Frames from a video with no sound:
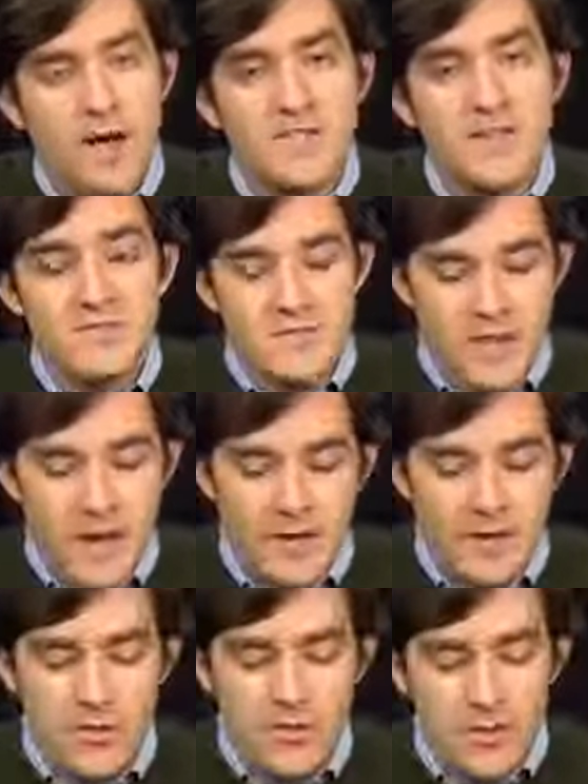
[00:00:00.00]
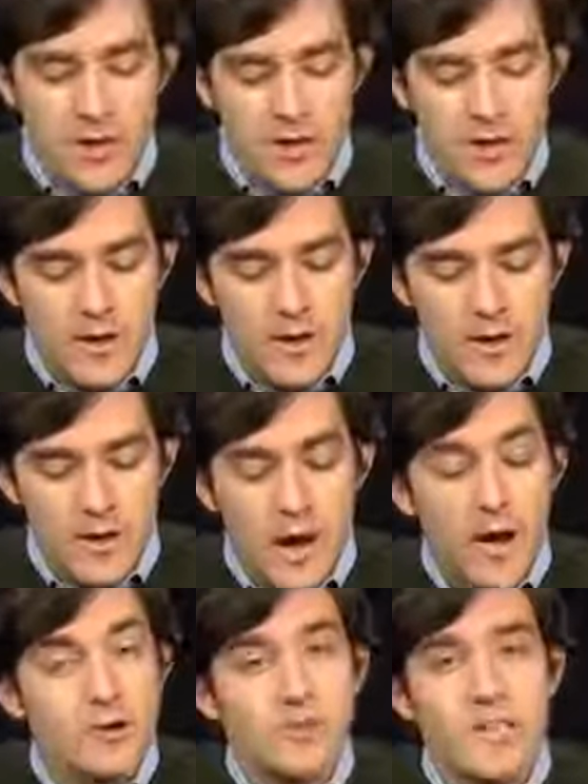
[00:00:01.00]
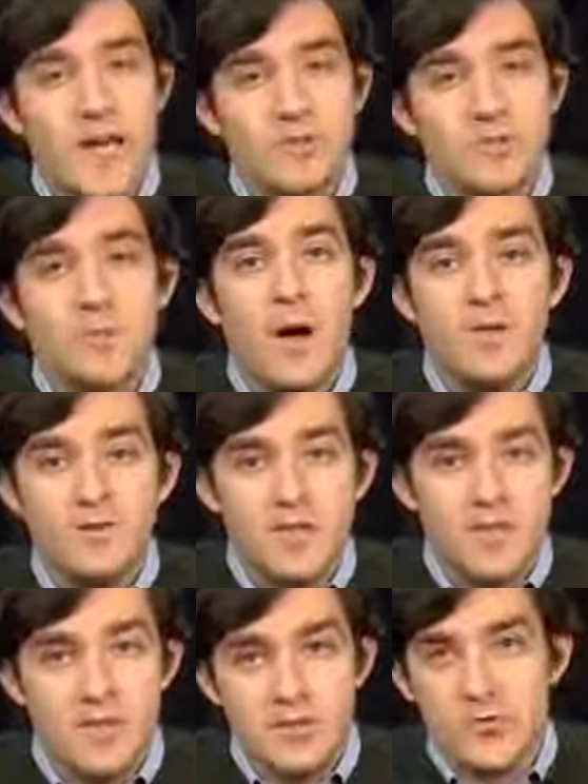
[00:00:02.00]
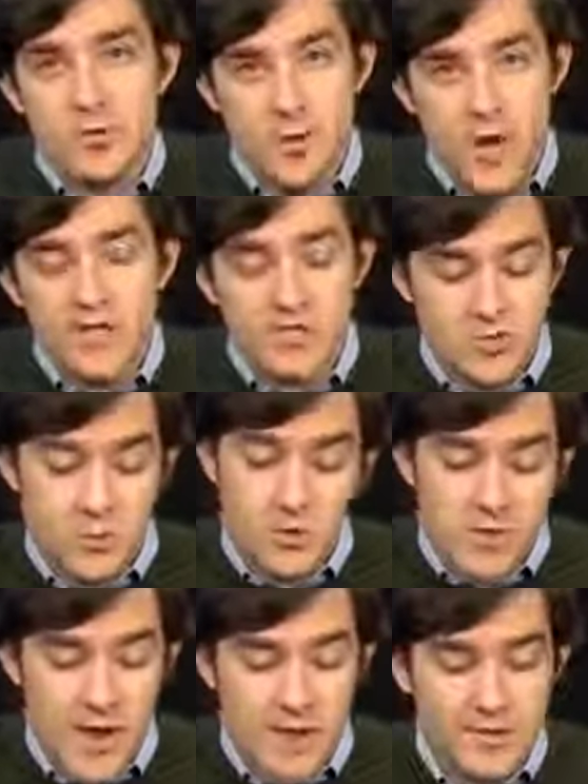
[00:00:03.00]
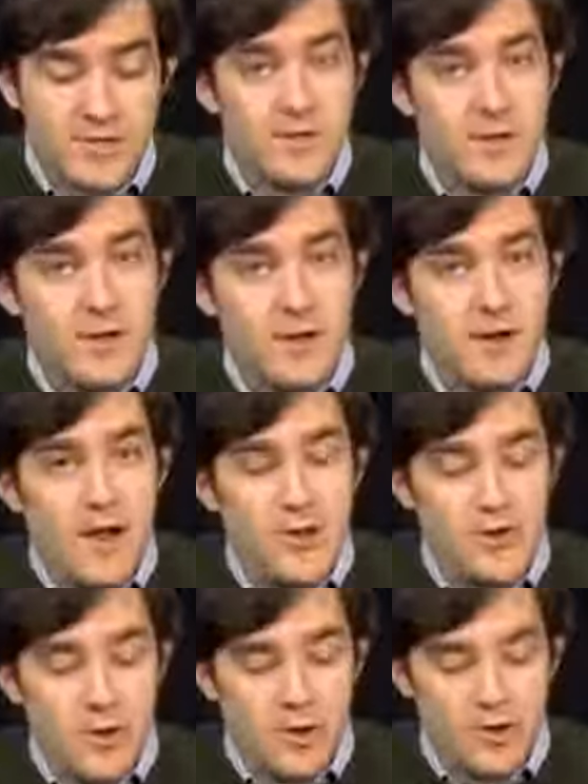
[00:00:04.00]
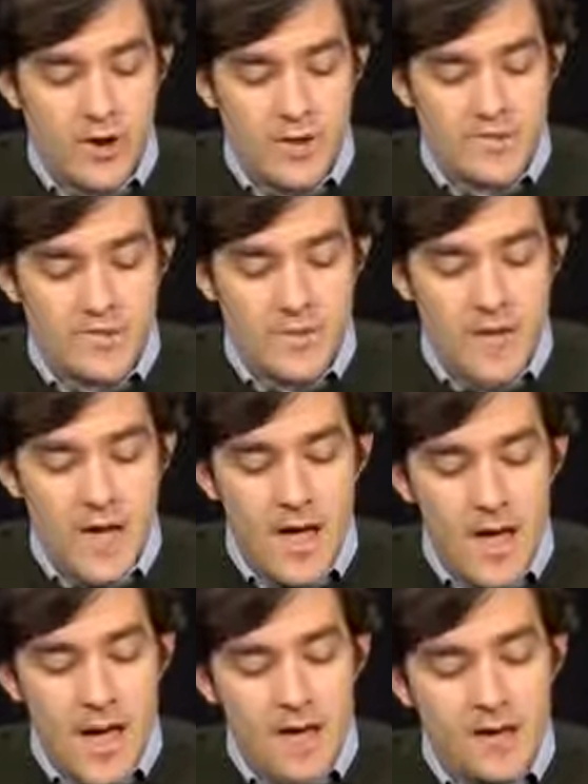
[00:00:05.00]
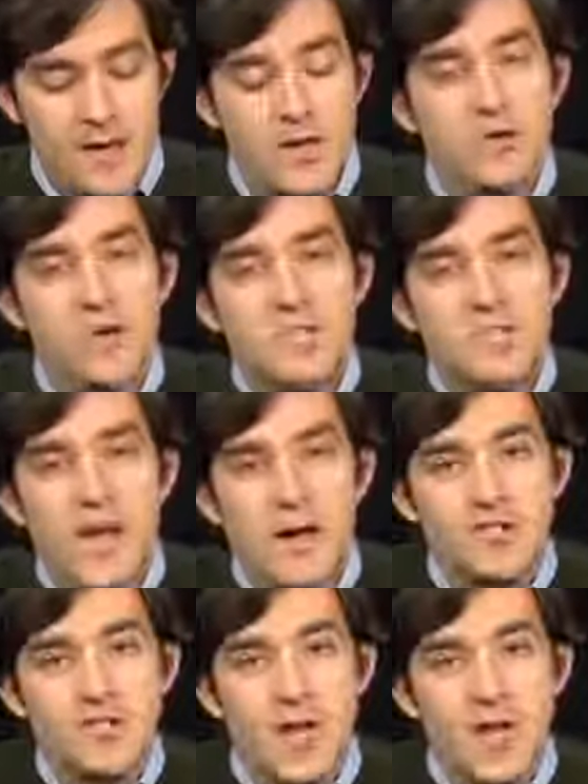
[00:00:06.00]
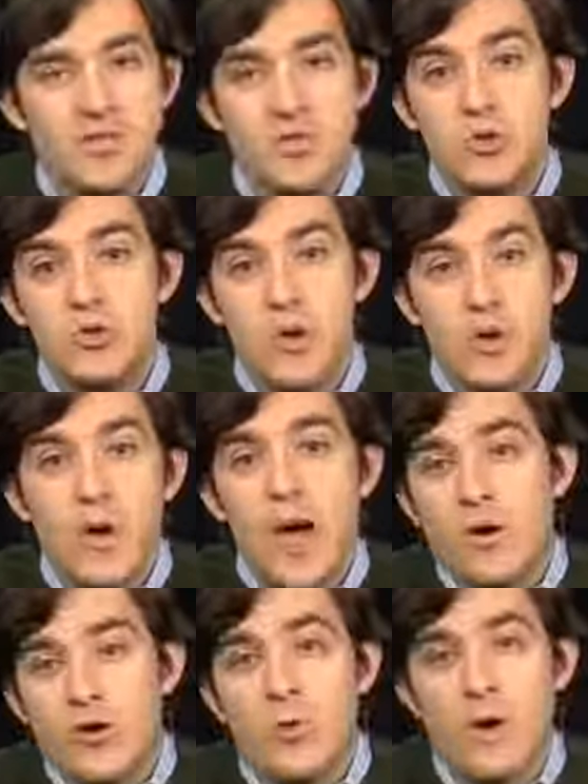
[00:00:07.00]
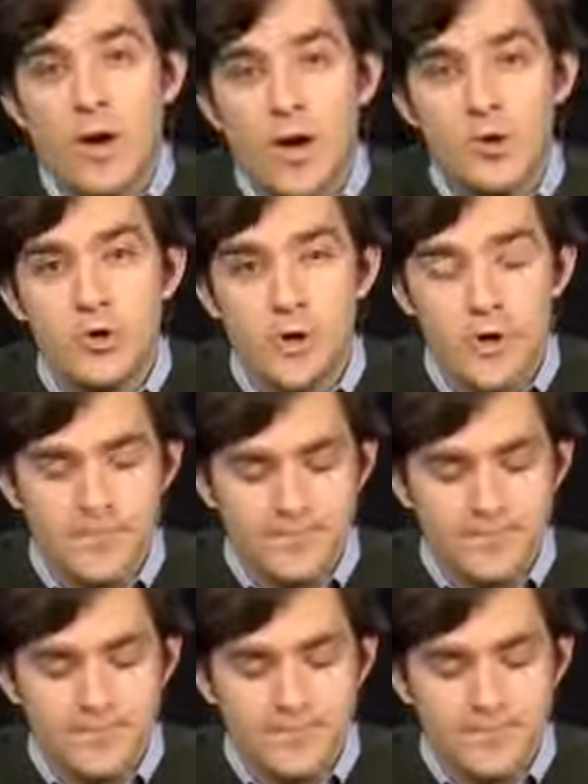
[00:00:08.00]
1793, Congress had responded to these requests or demands, depending on how you characterize them, and increased the House size to around 100.